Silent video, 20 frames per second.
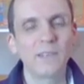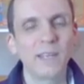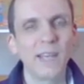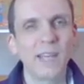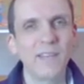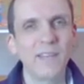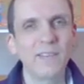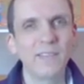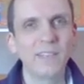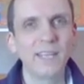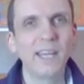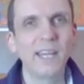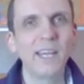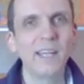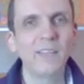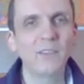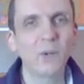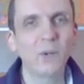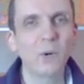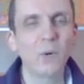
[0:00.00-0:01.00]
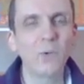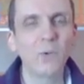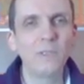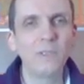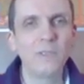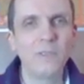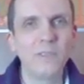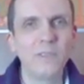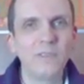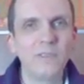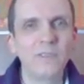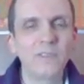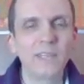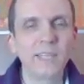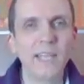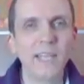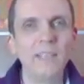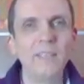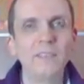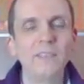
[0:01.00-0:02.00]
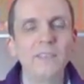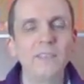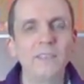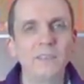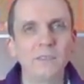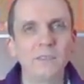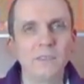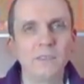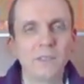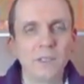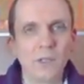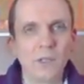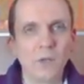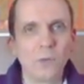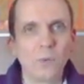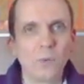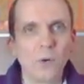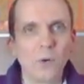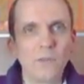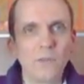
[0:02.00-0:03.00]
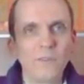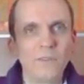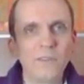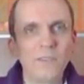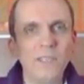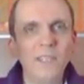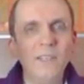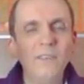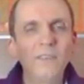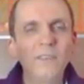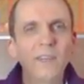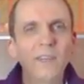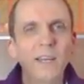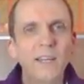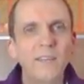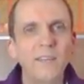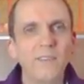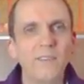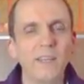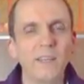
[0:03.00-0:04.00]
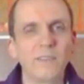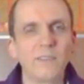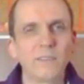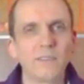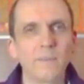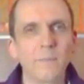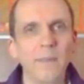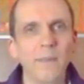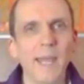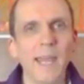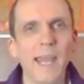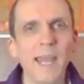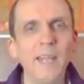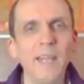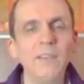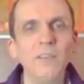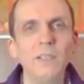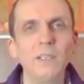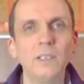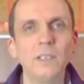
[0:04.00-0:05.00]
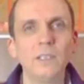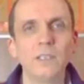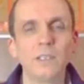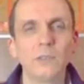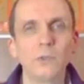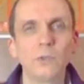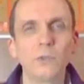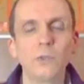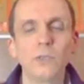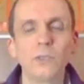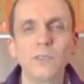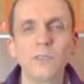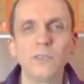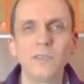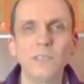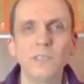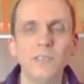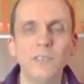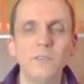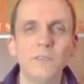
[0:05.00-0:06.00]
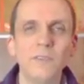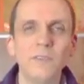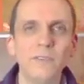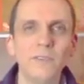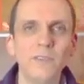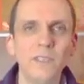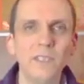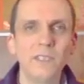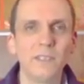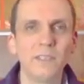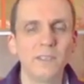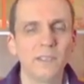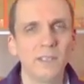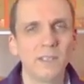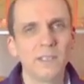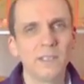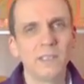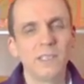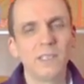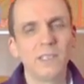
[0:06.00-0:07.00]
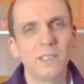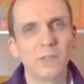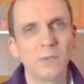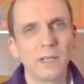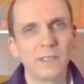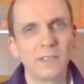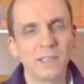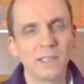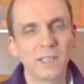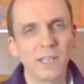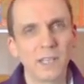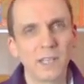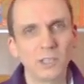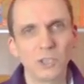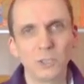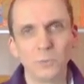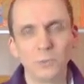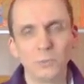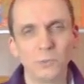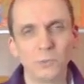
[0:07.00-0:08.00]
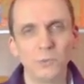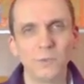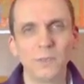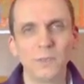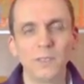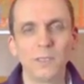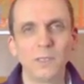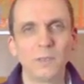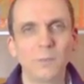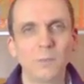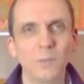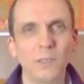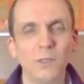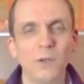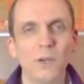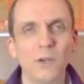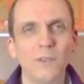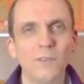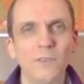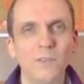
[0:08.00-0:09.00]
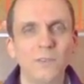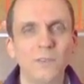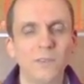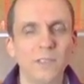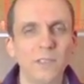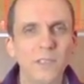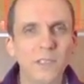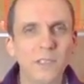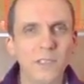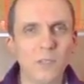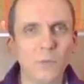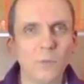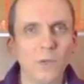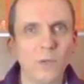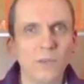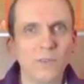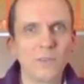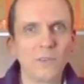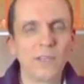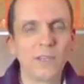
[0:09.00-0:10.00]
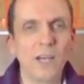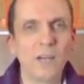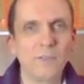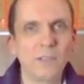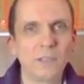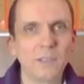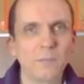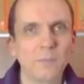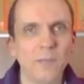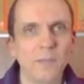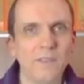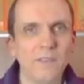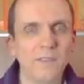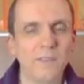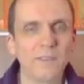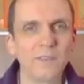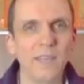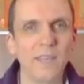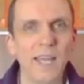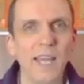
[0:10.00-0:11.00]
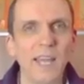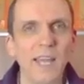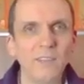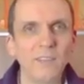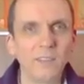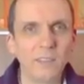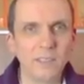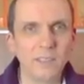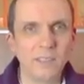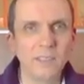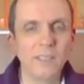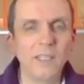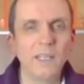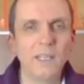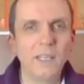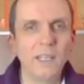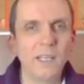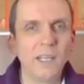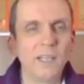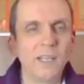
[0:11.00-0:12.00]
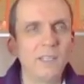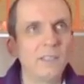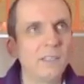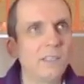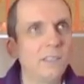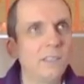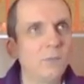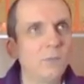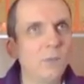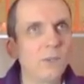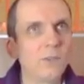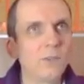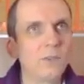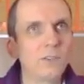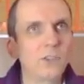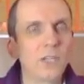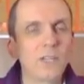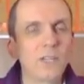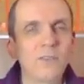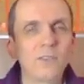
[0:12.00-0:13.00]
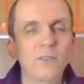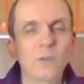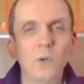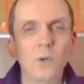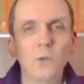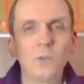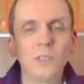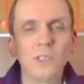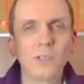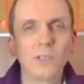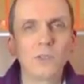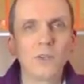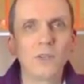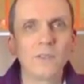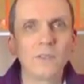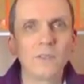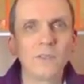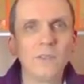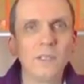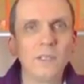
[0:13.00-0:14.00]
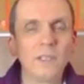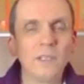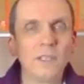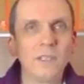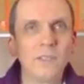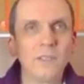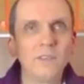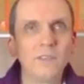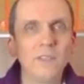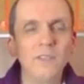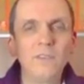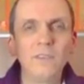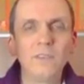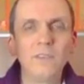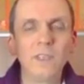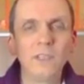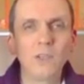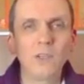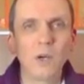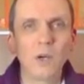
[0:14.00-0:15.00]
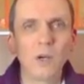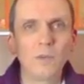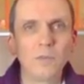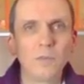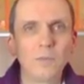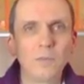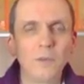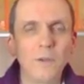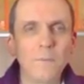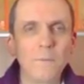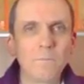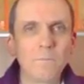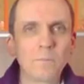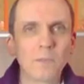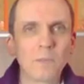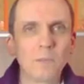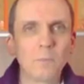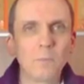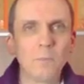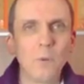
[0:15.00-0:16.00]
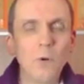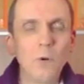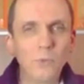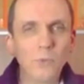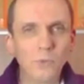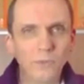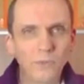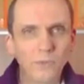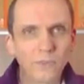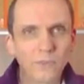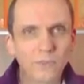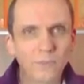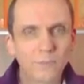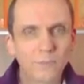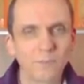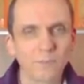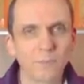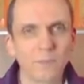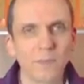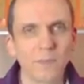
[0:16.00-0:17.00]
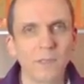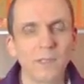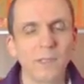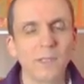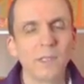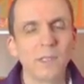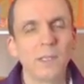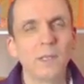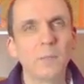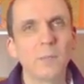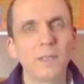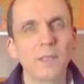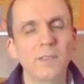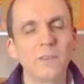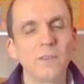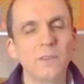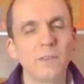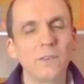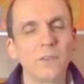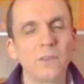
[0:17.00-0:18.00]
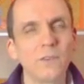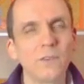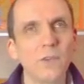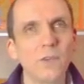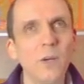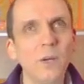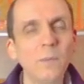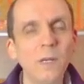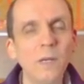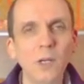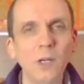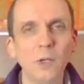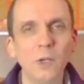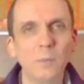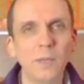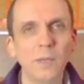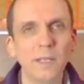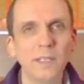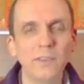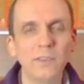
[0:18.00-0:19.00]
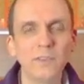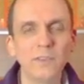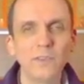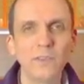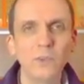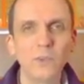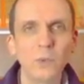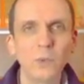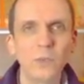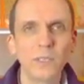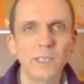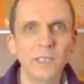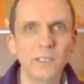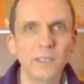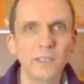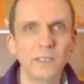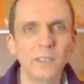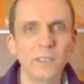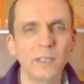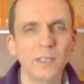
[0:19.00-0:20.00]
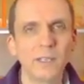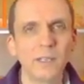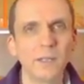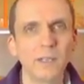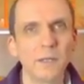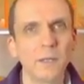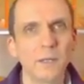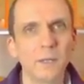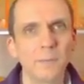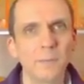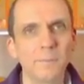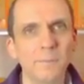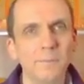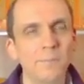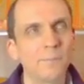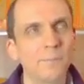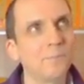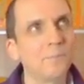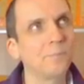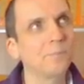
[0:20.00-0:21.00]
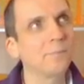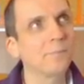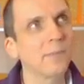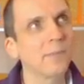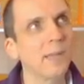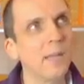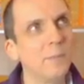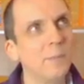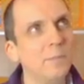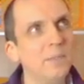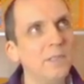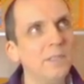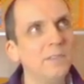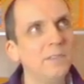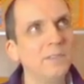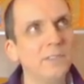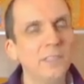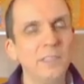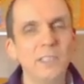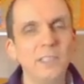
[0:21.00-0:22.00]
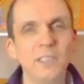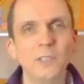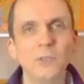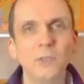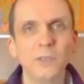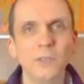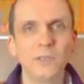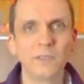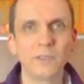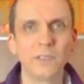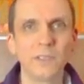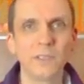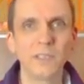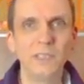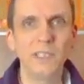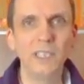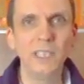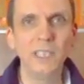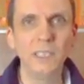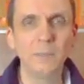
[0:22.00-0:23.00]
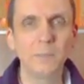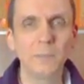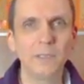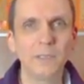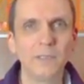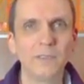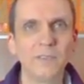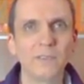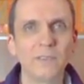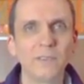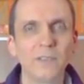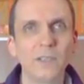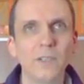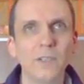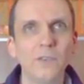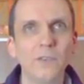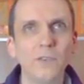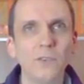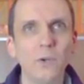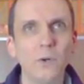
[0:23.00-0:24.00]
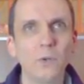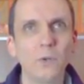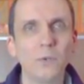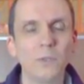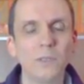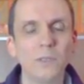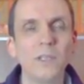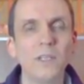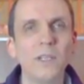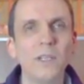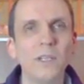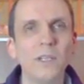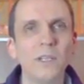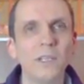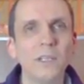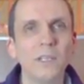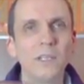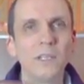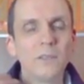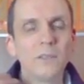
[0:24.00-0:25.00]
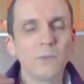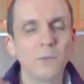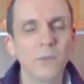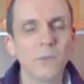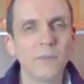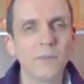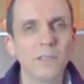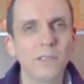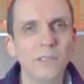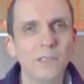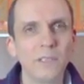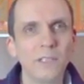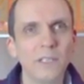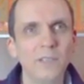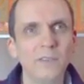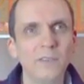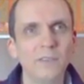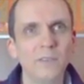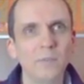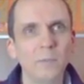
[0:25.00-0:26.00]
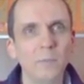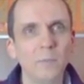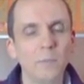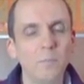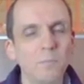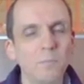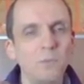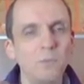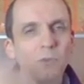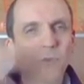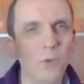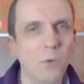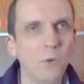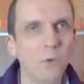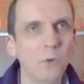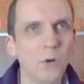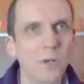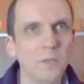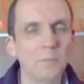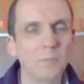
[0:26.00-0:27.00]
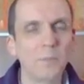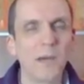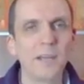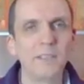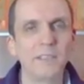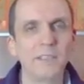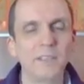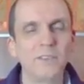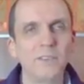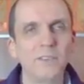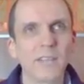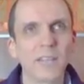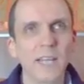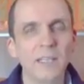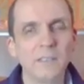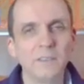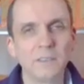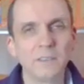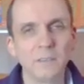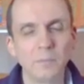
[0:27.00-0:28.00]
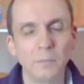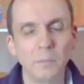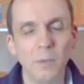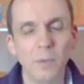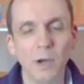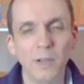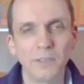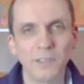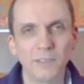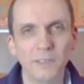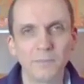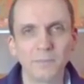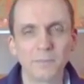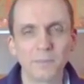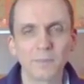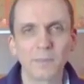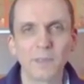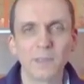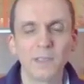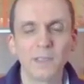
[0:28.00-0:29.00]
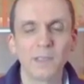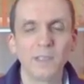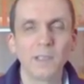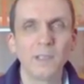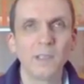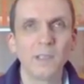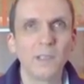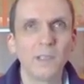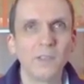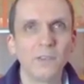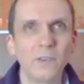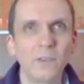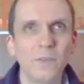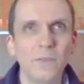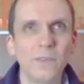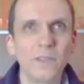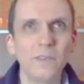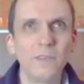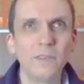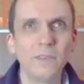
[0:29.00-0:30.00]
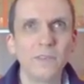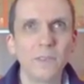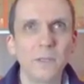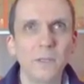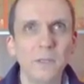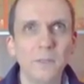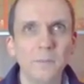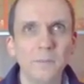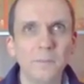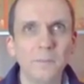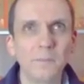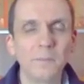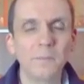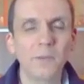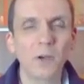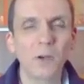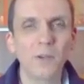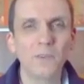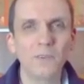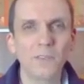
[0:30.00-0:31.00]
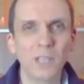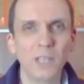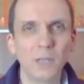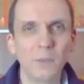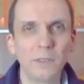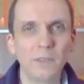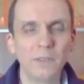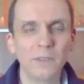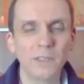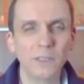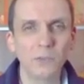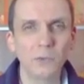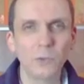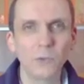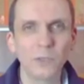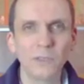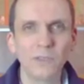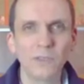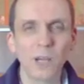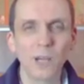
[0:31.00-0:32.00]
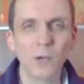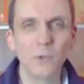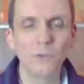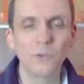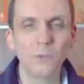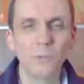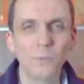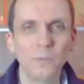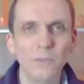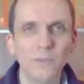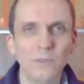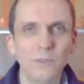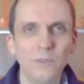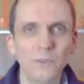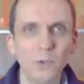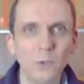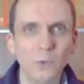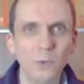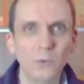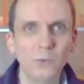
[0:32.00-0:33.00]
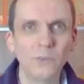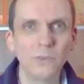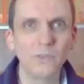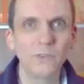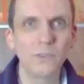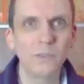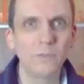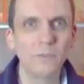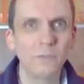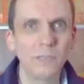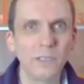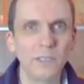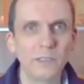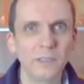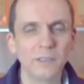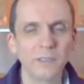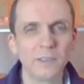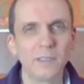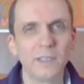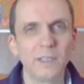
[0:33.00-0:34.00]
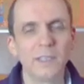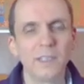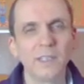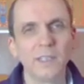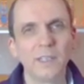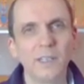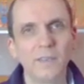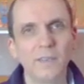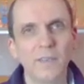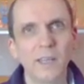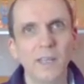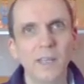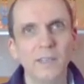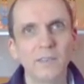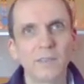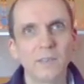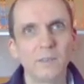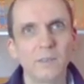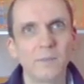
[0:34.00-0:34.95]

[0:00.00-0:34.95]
at the end, only the skeleton was inside that anthill. You couldn't even see Hiranyakashipu because he was covered by this anthill, and he was just only consisting of bones. But somehow, by his yogic ability, he could keep his soul within his so-called body, skeleton body. So this austerity turned out to be so severe that